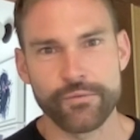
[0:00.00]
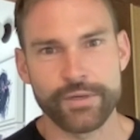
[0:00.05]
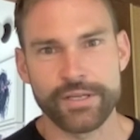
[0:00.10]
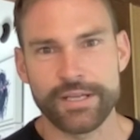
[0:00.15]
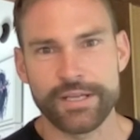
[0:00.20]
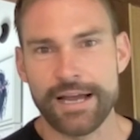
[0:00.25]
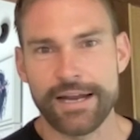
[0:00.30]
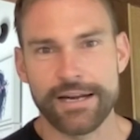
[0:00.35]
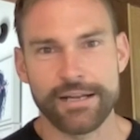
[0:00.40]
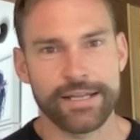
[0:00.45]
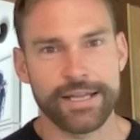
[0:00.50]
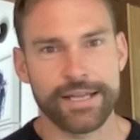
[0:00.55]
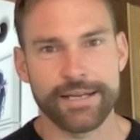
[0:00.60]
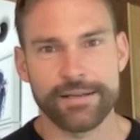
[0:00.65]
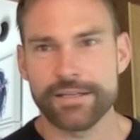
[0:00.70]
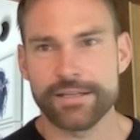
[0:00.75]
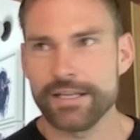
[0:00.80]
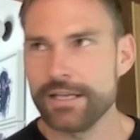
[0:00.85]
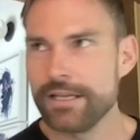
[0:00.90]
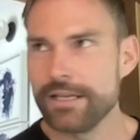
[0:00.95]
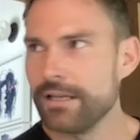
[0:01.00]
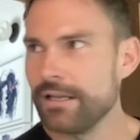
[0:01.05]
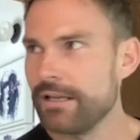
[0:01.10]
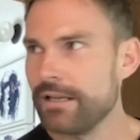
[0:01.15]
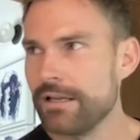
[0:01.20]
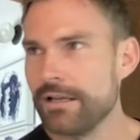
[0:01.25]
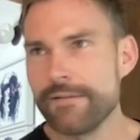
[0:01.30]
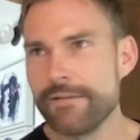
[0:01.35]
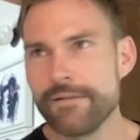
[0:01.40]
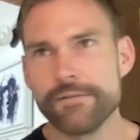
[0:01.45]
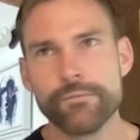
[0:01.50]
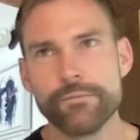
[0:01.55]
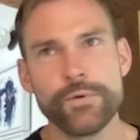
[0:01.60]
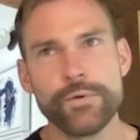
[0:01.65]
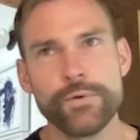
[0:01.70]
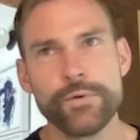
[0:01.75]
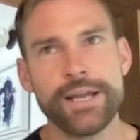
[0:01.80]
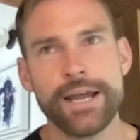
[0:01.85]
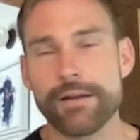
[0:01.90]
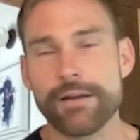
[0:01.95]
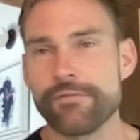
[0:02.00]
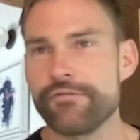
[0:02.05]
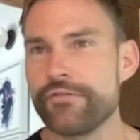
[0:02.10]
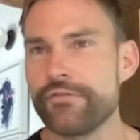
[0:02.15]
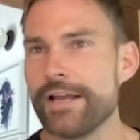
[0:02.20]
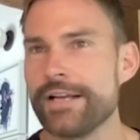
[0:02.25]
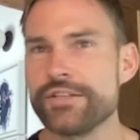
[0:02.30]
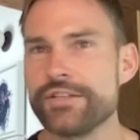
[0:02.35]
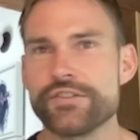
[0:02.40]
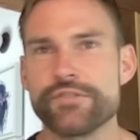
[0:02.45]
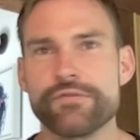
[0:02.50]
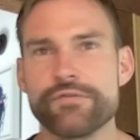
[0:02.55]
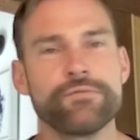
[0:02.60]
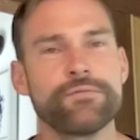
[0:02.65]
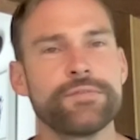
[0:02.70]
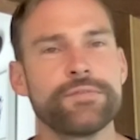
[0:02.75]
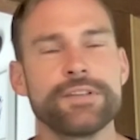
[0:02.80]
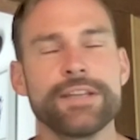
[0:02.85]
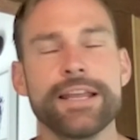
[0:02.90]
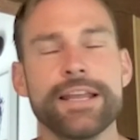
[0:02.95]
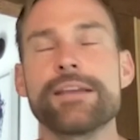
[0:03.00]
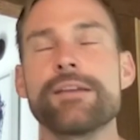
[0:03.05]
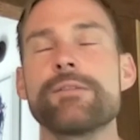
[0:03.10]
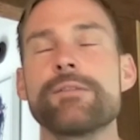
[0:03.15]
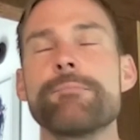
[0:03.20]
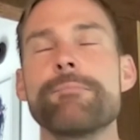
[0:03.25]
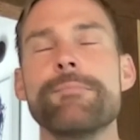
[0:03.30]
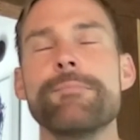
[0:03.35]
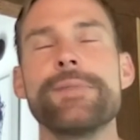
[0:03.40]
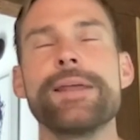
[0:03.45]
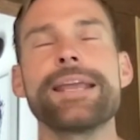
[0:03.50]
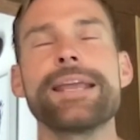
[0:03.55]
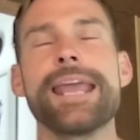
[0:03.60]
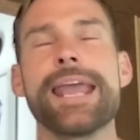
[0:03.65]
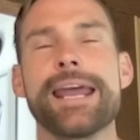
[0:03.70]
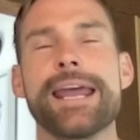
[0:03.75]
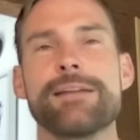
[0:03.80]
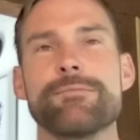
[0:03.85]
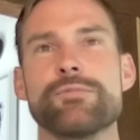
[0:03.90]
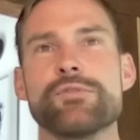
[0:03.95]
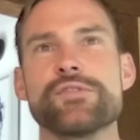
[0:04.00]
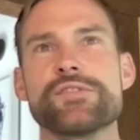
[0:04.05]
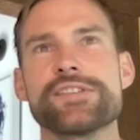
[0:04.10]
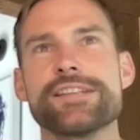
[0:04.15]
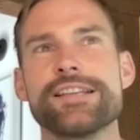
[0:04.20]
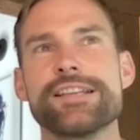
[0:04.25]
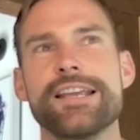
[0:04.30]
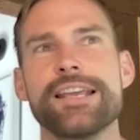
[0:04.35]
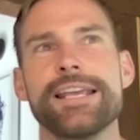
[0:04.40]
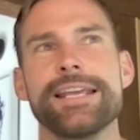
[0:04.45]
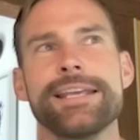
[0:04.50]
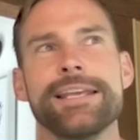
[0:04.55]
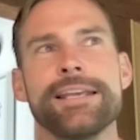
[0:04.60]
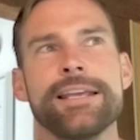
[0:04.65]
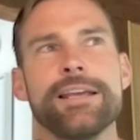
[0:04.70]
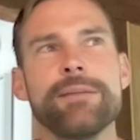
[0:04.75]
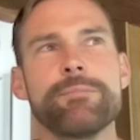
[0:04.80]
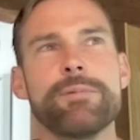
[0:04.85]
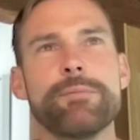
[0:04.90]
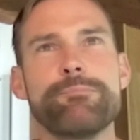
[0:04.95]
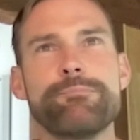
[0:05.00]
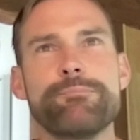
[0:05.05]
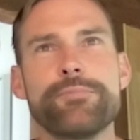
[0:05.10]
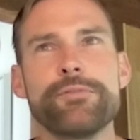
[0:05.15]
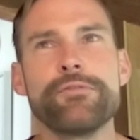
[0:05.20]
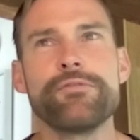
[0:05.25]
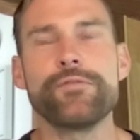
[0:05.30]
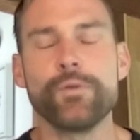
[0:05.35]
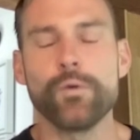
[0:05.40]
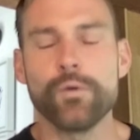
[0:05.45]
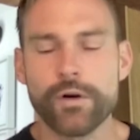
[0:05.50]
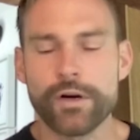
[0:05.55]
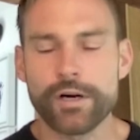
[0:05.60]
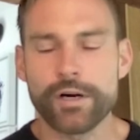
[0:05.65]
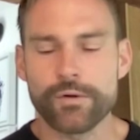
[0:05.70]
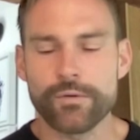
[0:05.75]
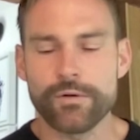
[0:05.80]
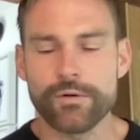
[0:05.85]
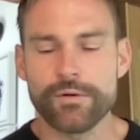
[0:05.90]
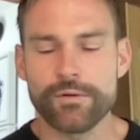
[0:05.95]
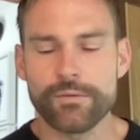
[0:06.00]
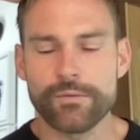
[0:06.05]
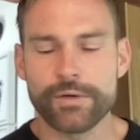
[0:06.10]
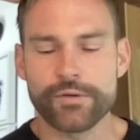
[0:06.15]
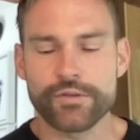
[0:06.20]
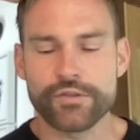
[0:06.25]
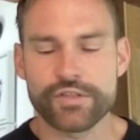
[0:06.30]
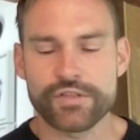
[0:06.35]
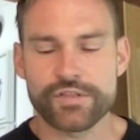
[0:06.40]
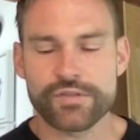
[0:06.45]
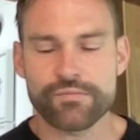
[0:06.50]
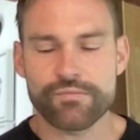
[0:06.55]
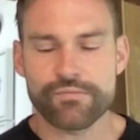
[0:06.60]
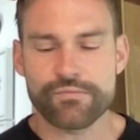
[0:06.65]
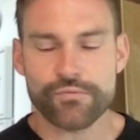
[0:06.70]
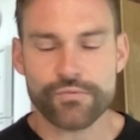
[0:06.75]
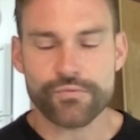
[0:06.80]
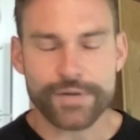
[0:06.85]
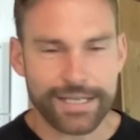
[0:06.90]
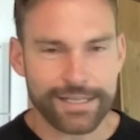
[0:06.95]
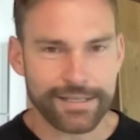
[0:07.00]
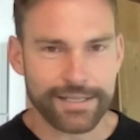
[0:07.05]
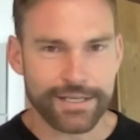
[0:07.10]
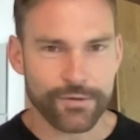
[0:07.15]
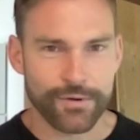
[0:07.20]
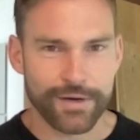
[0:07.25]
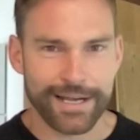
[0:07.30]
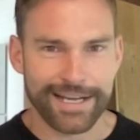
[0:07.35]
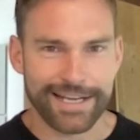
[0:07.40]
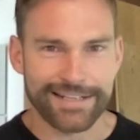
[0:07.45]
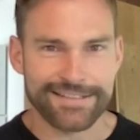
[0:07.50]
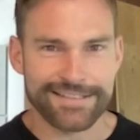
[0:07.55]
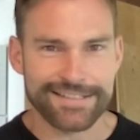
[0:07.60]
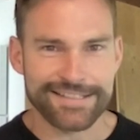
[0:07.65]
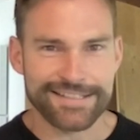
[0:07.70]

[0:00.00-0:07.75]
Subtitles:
We got to French, like animals. But before, we were just really quiet.